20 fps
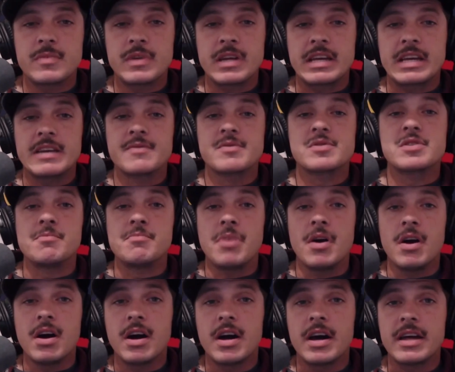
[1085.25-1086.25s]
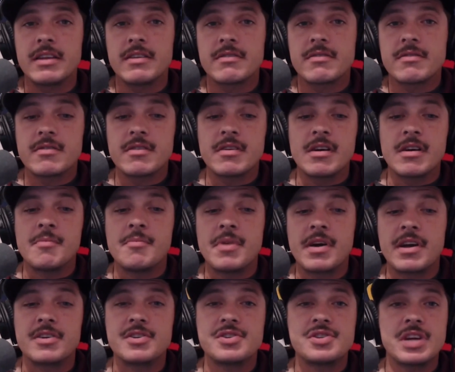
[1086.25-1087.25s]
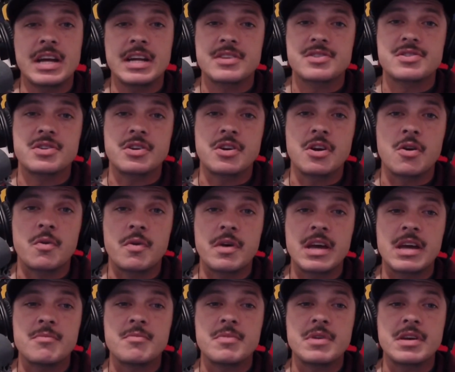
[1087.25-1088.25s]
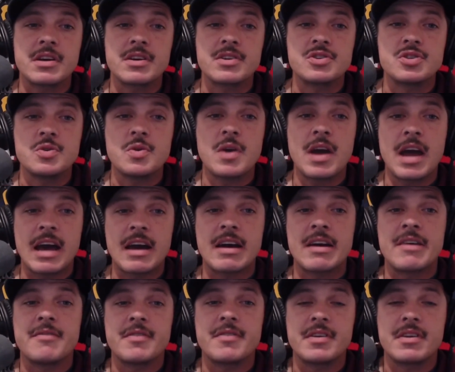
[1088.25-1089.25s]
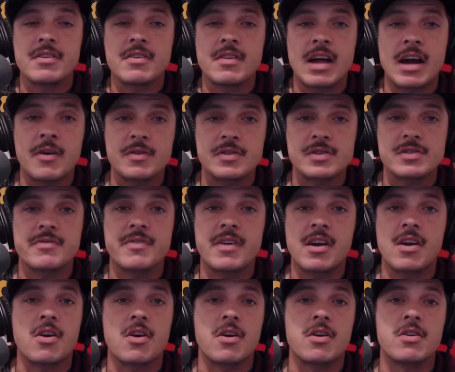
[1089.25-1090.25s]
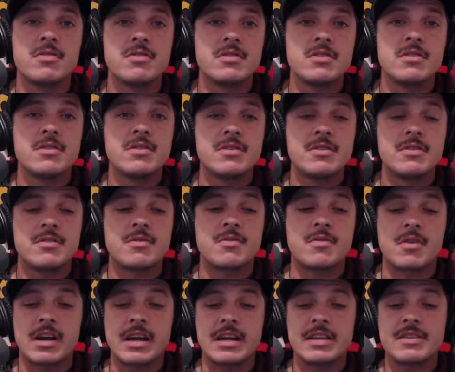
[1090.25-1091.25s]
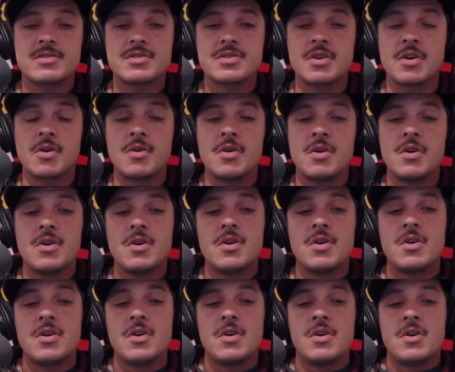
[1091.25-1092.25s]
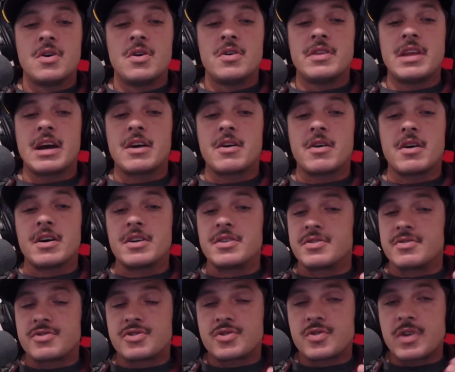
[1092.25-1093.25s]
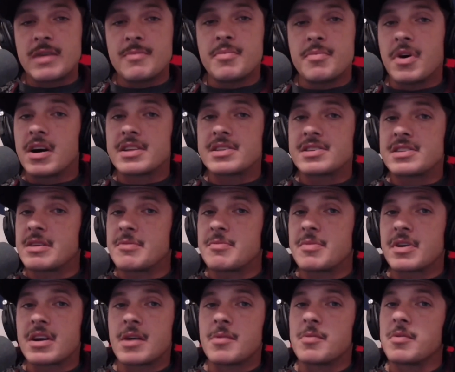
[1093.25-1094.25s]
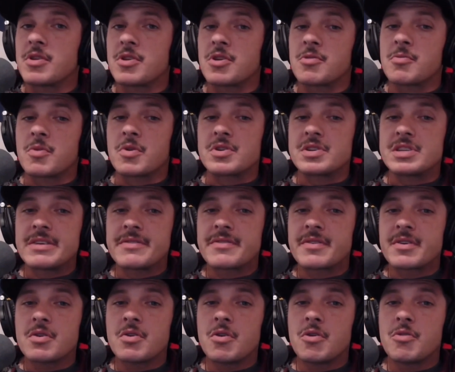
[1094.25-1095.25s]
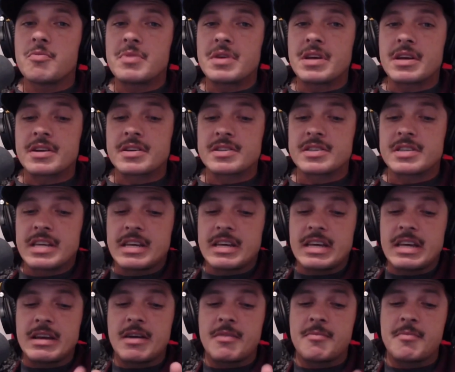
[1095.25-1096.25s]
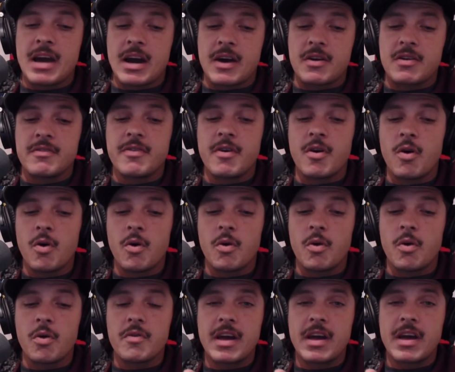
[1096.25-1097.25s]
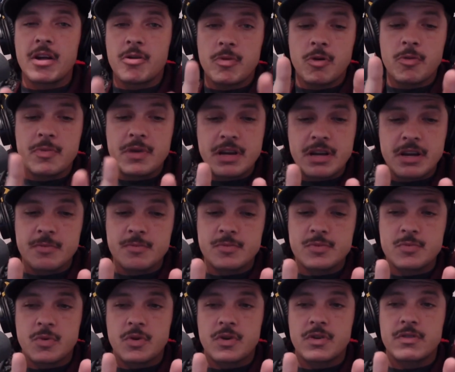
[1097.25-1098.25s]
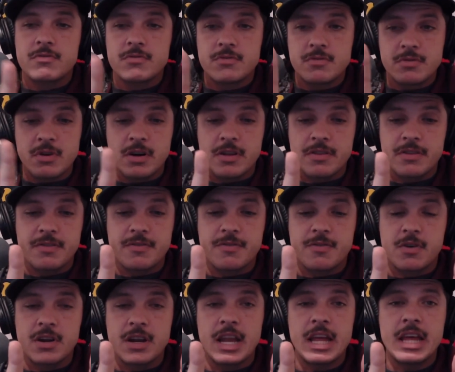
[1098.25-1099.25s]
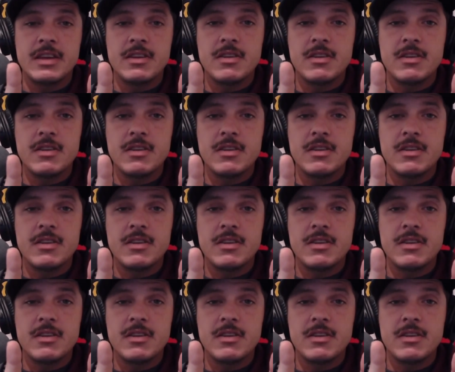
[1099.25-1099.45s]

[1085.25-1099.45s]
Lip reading: the putt a better chance to go in because you have an allowance of error, right? So now on straight putts, they become a little more difficult because the amount of hole available becomes more on the front end,